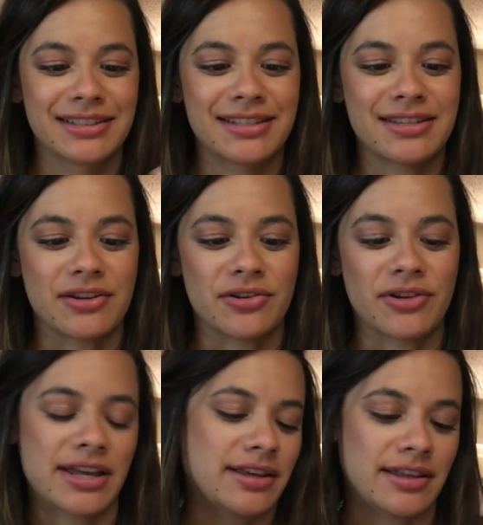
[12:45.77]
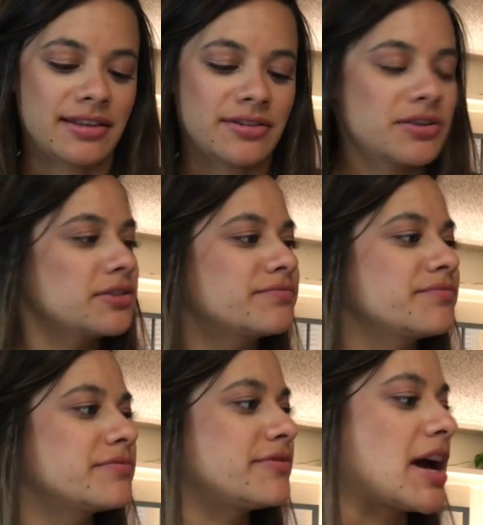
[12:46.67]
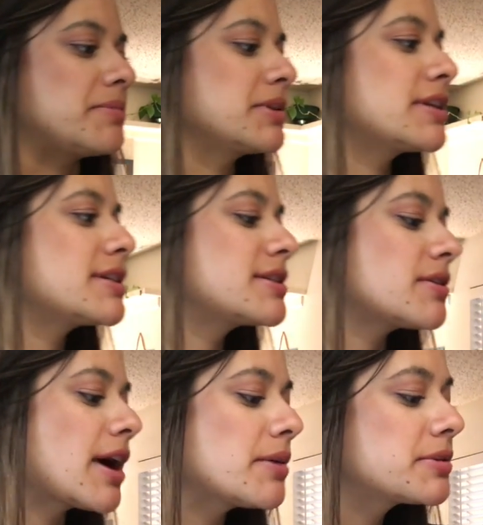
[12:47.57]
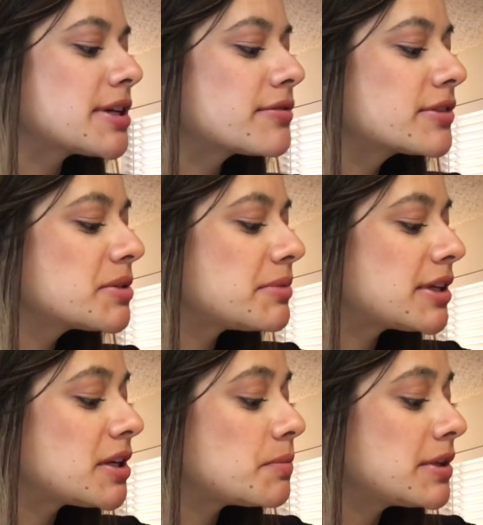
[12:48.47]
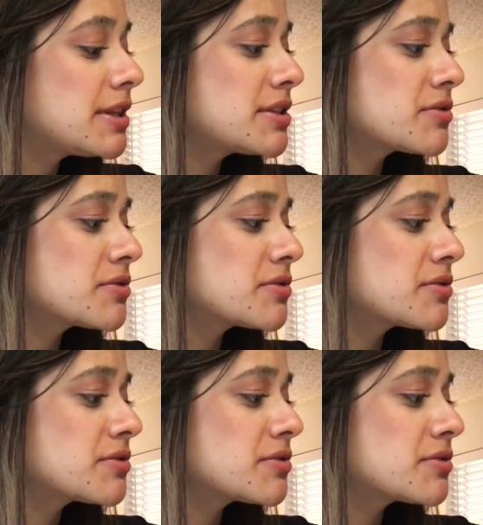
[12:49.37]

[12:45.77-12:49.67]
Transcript: So I think they're fabulous. So I will definitely be keeping these